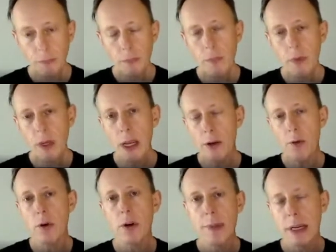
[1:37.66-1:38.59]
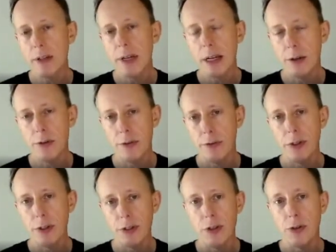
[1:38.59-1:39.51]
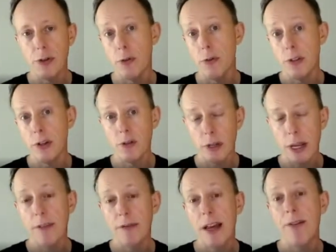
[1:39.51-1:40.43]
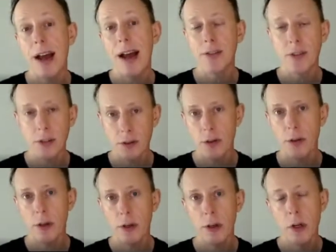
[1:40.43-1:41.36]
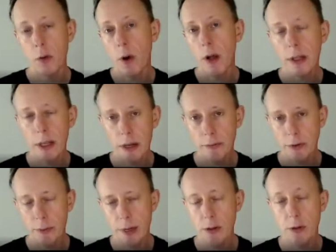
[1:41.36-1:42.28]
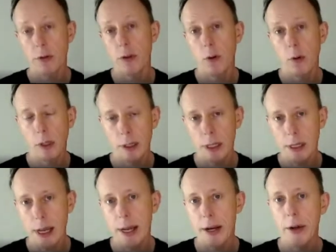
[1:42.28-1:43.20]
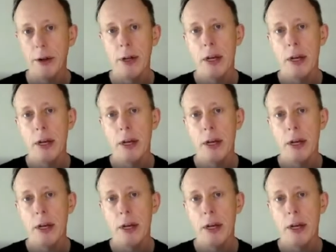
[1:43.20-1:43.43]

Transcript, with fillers: And in order to make a data-driven decision, you essentially have to have access to the quality information or the quality data,